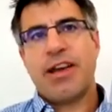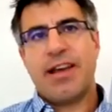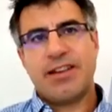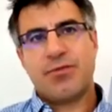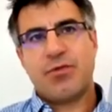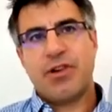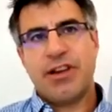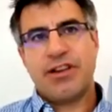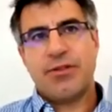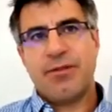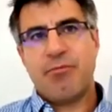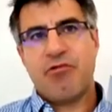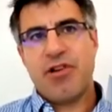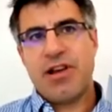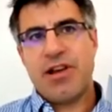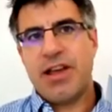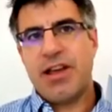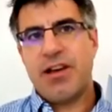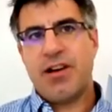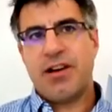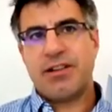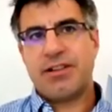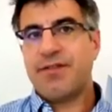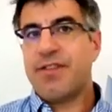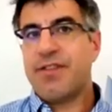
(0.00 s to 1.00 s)
On the
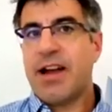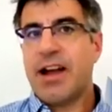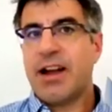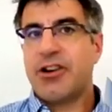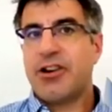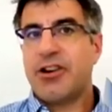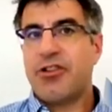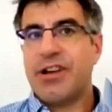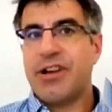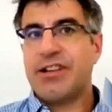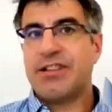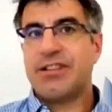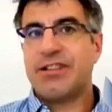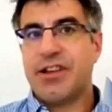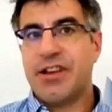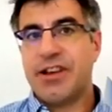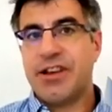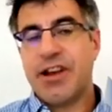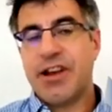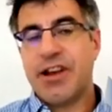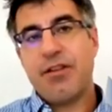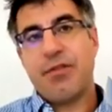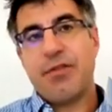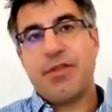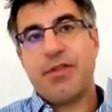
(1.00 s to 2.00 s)
right is what you do in a
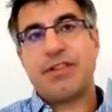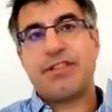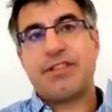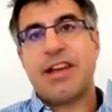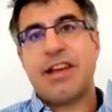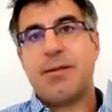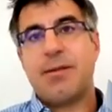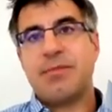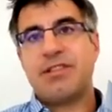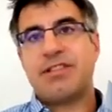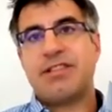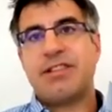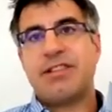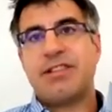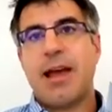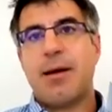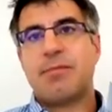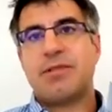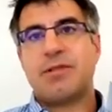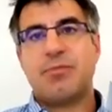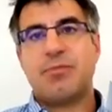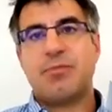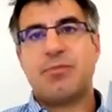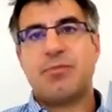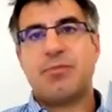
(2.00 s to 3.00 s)
precast factory. So
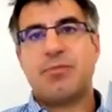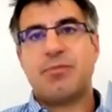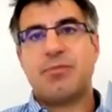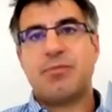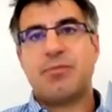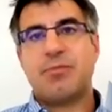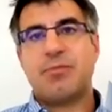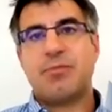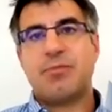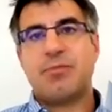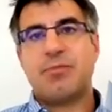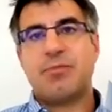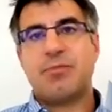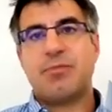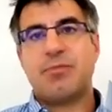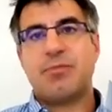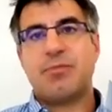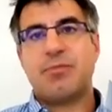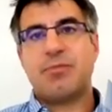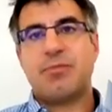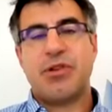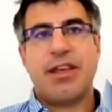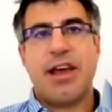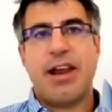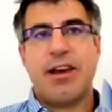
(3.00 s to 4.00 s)
you go through the same
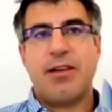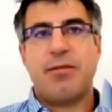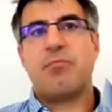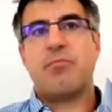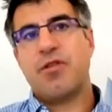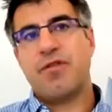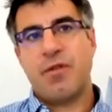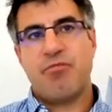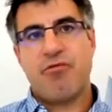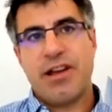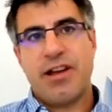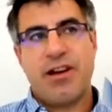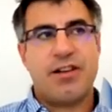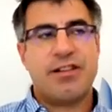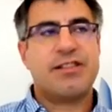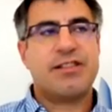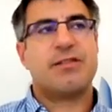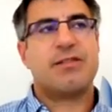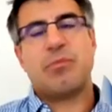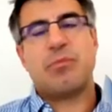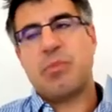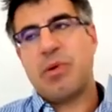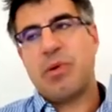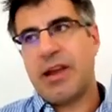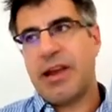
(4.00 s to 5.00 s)
steps, but you then
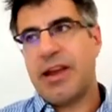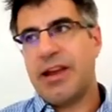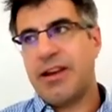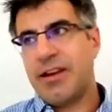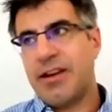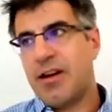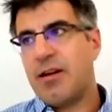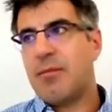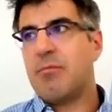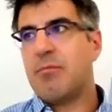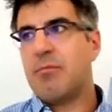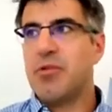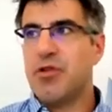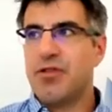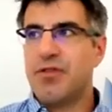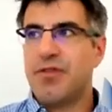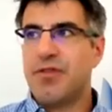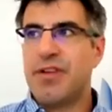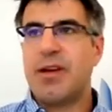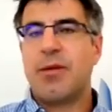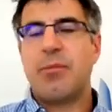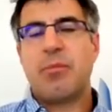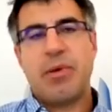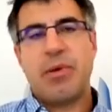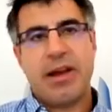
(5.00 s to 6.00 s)
move the
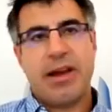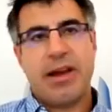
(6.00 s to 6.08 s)
precast,